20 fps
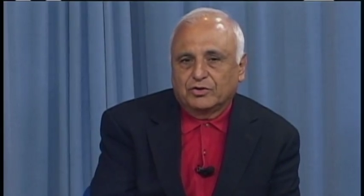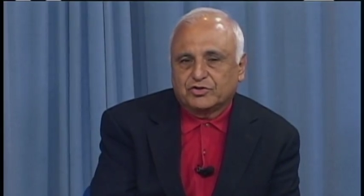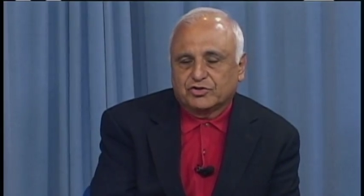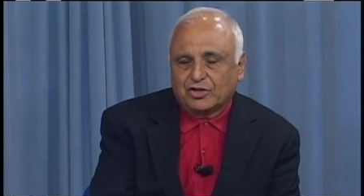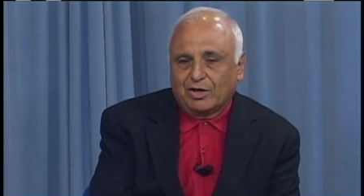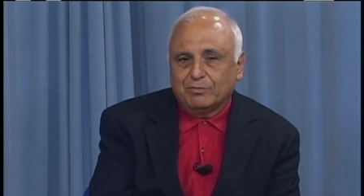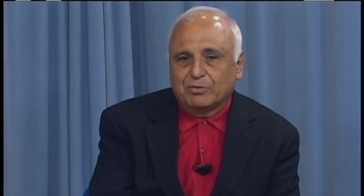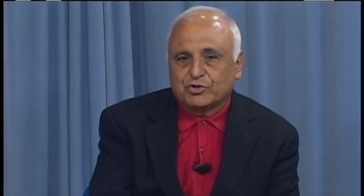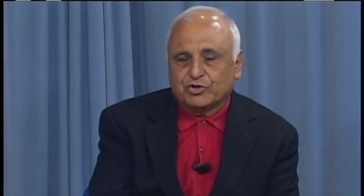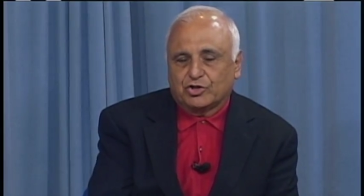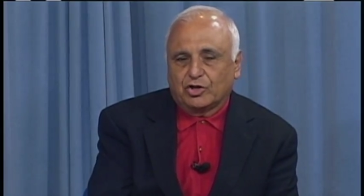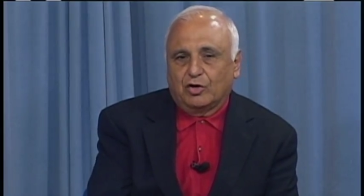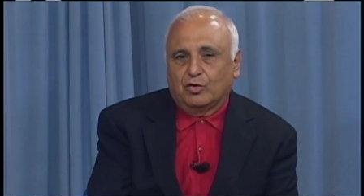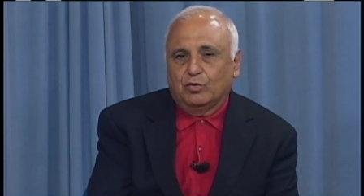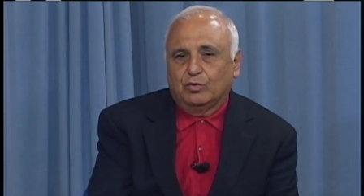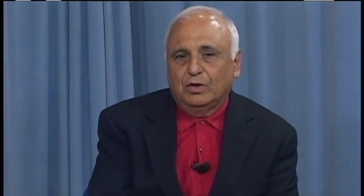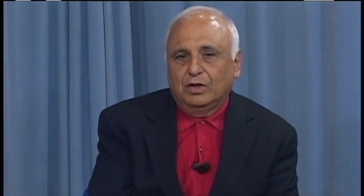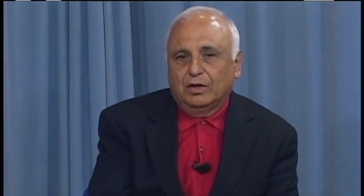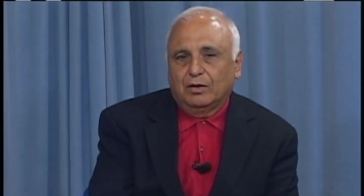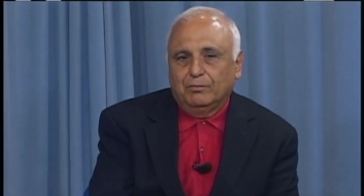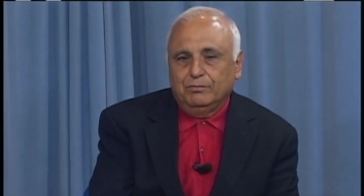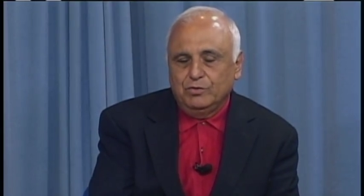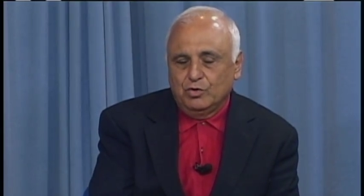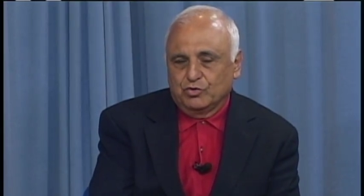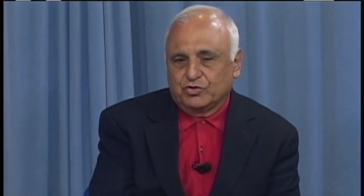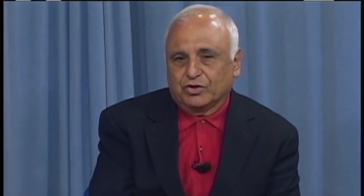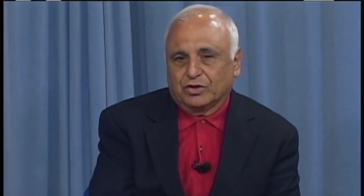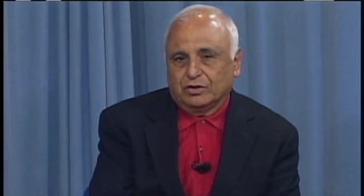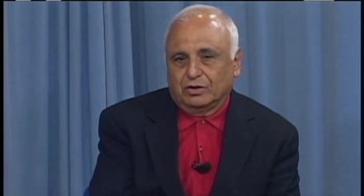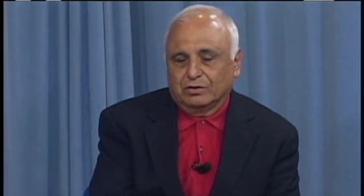summer show
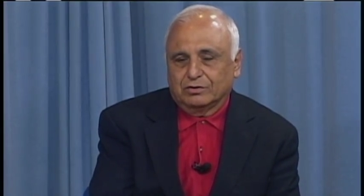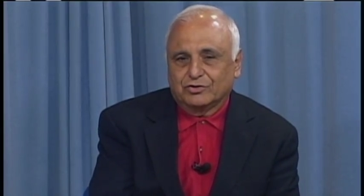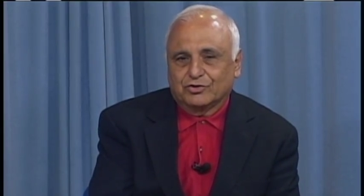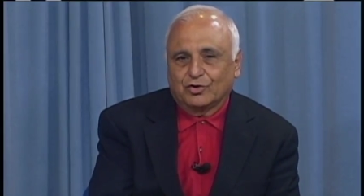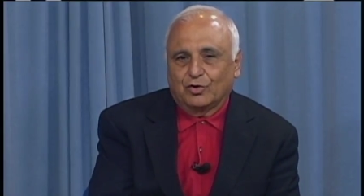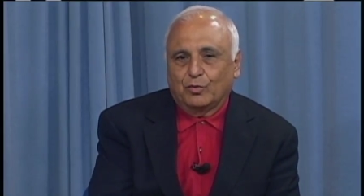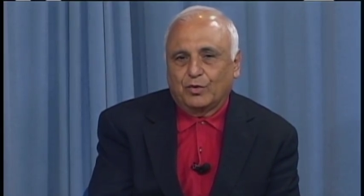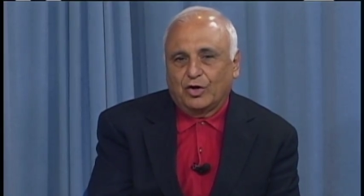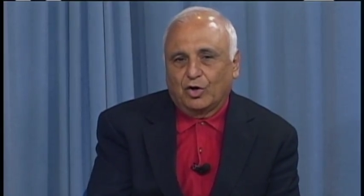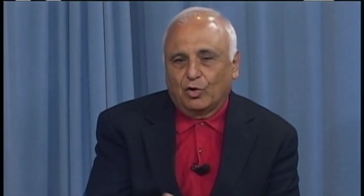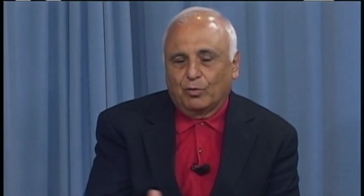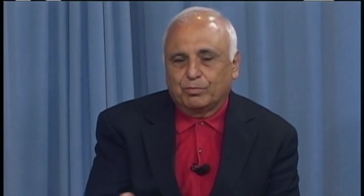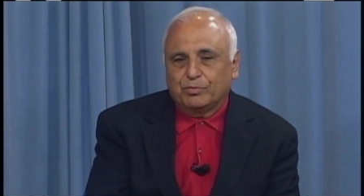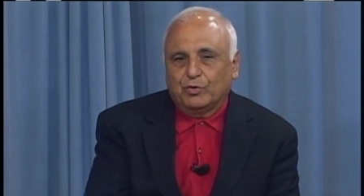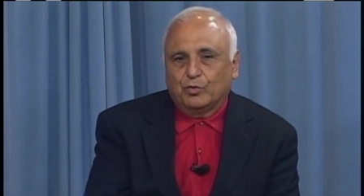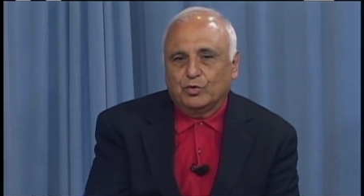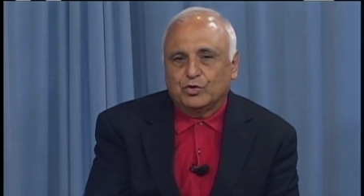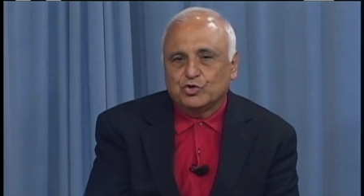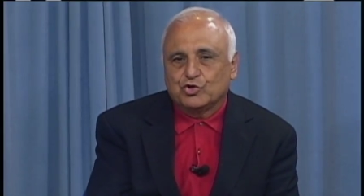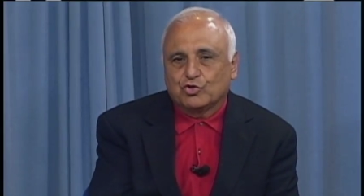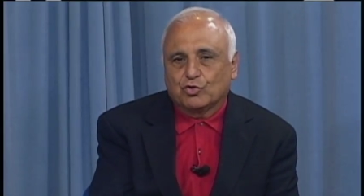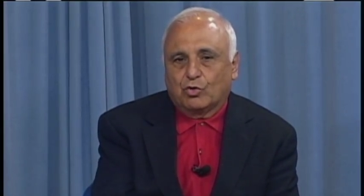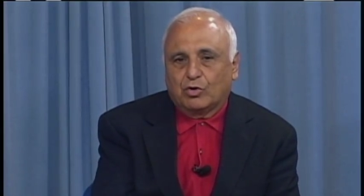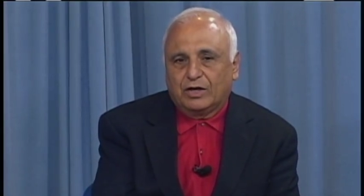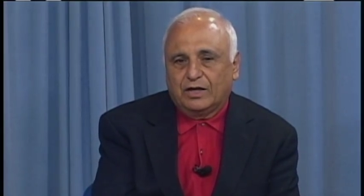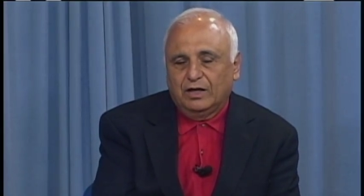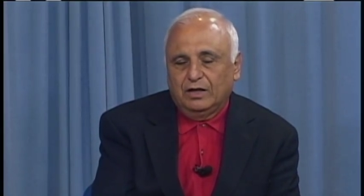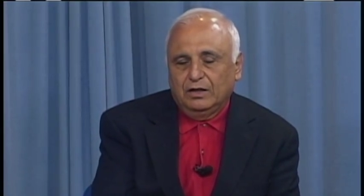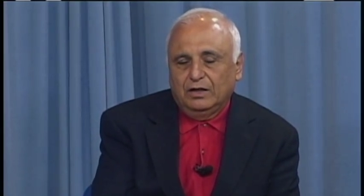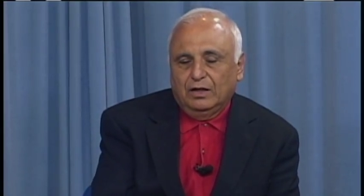musical. So we hope you
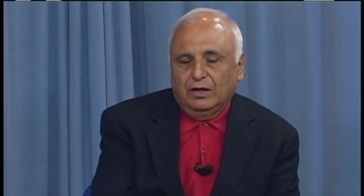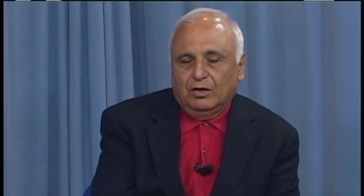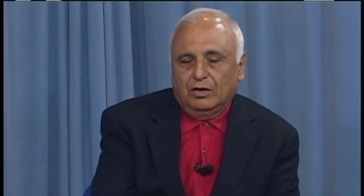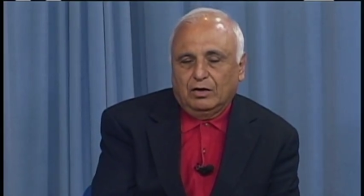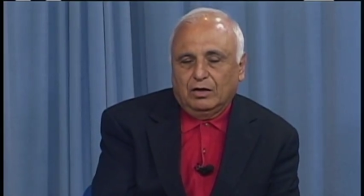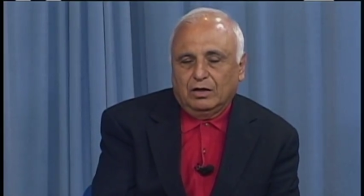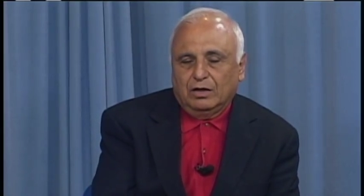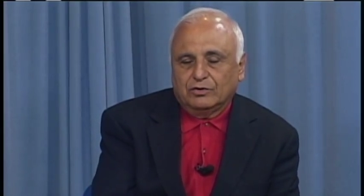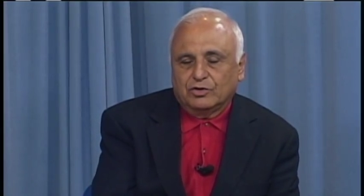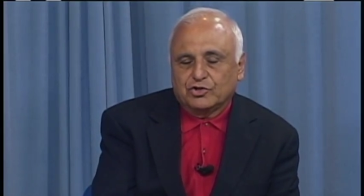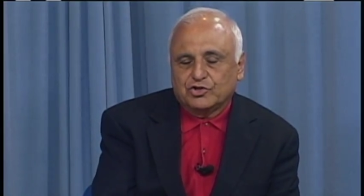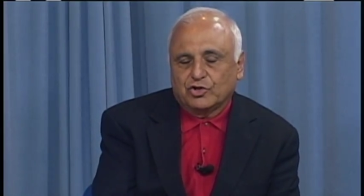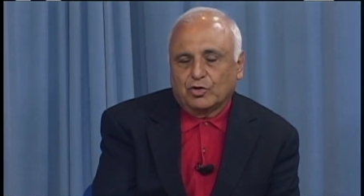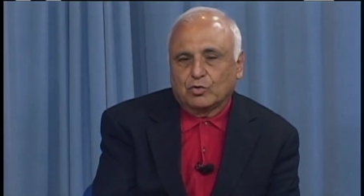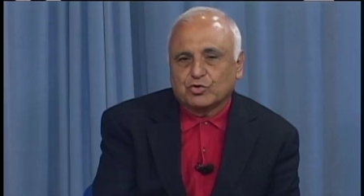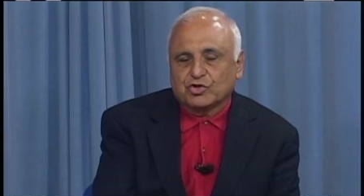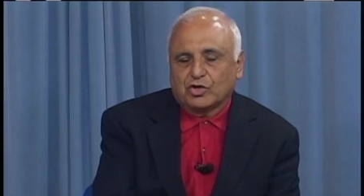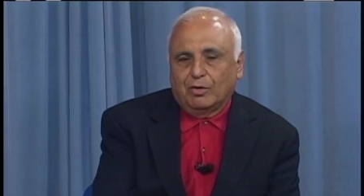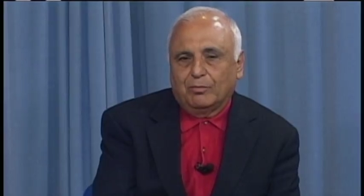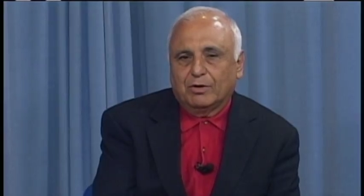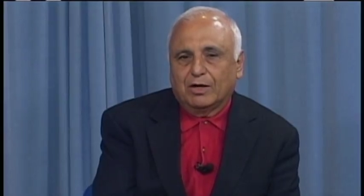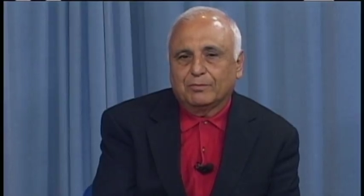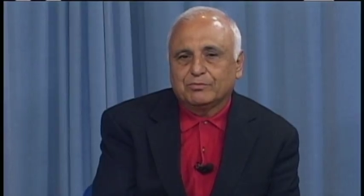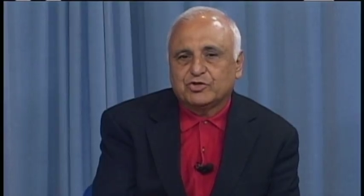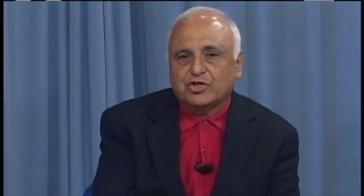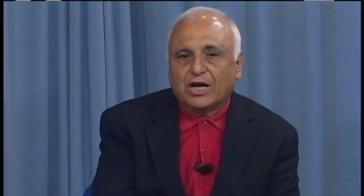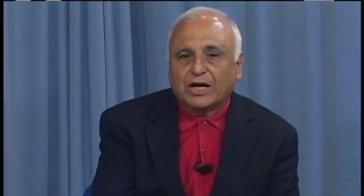enjoy the shows coming up.